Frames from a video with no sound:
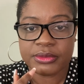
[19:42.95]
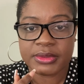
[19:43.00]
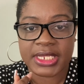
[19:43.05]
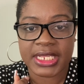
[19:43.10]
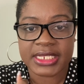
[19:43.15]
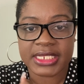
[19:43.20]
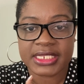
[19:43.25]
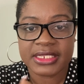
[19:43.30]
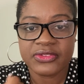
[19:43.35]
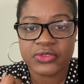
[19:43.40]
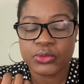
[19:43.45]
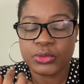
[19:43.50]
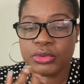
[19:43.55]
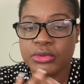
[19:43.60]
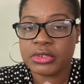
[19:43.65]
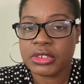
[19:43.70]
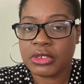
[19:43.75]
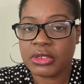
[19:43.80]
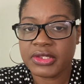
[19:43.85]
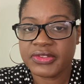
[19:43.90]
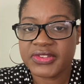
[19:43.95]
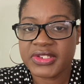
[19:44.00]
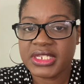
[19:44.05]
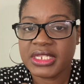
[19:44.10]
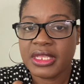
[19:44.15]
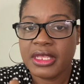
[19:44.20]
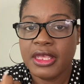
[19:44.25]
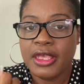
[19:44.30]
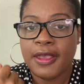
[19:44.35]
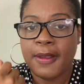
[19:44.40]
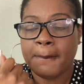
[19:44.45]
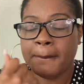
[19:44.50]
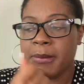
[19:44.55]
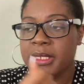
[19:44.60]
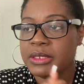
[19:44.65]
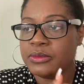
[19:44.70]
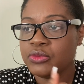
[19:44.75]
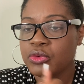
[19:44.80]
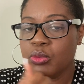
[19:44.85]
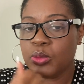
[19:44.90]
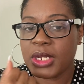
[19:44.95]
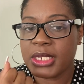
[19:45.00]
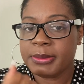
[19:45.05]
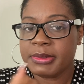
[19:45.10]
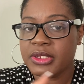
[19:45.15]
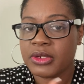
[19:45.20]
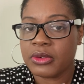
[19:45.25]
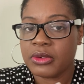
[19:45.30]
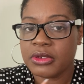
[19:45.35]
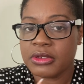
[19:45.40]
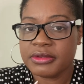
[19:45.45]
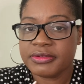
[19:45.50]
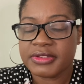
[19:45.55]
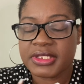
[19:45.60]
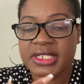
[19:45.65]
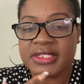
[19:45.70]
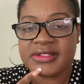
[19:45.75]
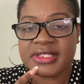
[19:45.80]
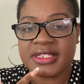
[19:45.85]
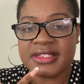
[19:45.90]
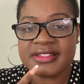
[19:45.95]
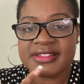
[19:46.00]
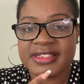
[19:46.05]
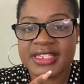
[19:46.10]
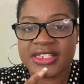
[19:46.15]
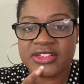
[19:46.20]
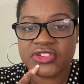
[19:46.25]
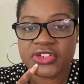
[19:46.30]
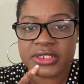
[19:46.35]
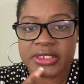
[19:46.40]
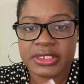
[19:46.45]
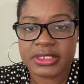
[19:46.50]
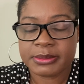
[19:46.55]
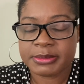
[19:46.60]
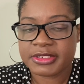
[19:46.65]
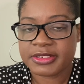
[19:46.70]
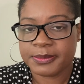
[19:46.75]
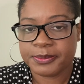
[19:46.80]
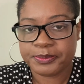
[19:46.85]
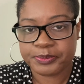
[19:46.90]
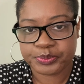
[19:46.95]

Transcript: Like, it's real glossy, but if you wipe it off, it, it stains your lips.